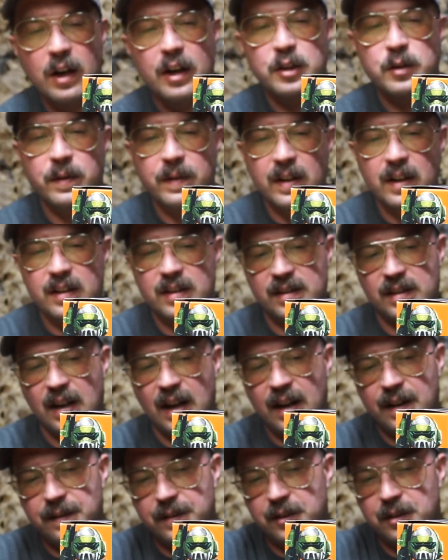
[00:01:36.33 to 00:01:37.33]
right, so we've got a
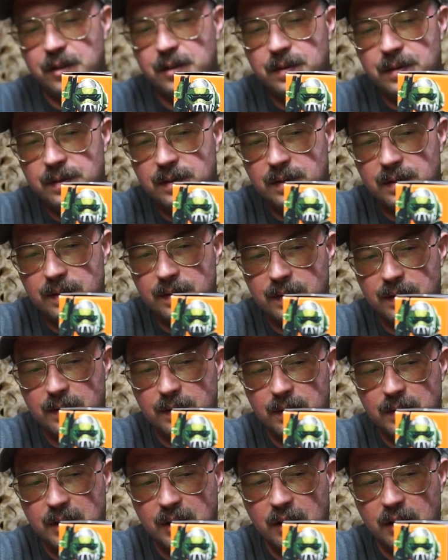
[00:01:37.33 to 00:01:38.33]
side view.
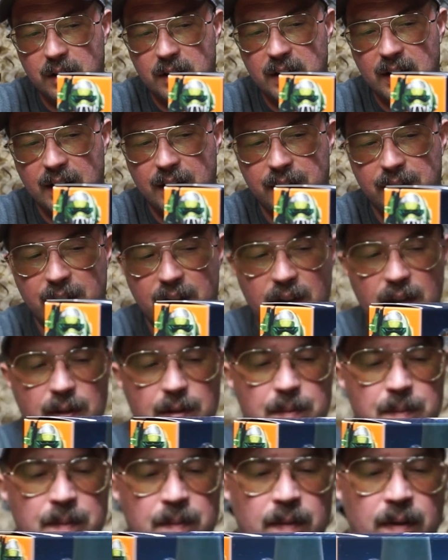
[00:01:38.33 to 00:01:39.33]
They look like
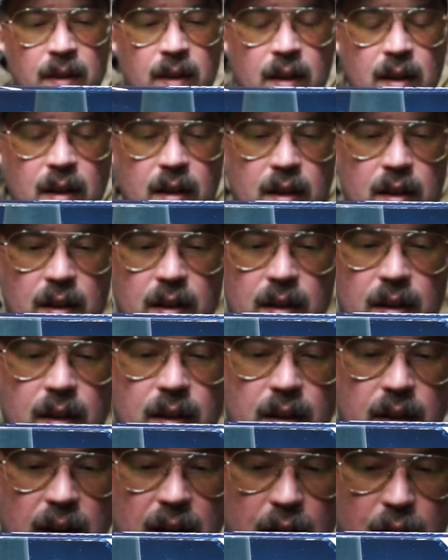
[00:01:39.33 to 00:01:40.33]
there.
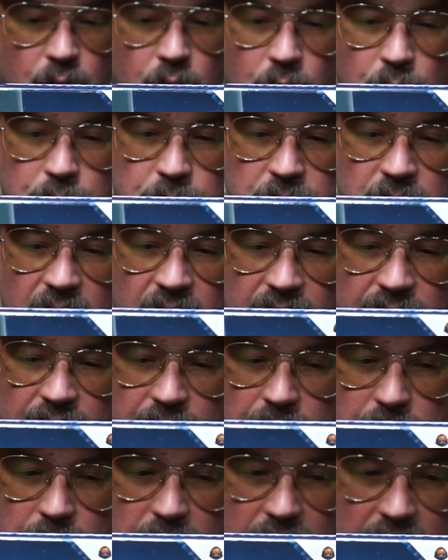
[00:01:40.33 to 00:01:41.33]
And they are
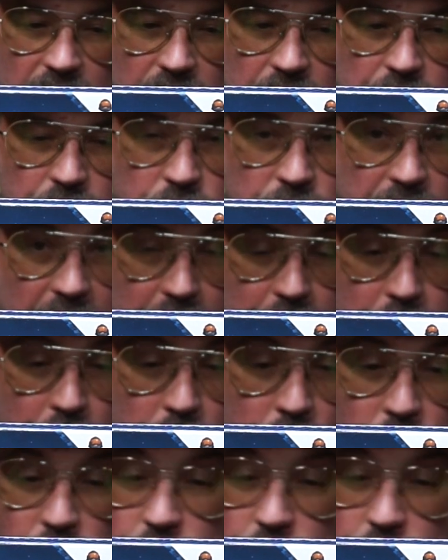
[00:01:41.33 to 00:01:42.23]
flying around. So we've got two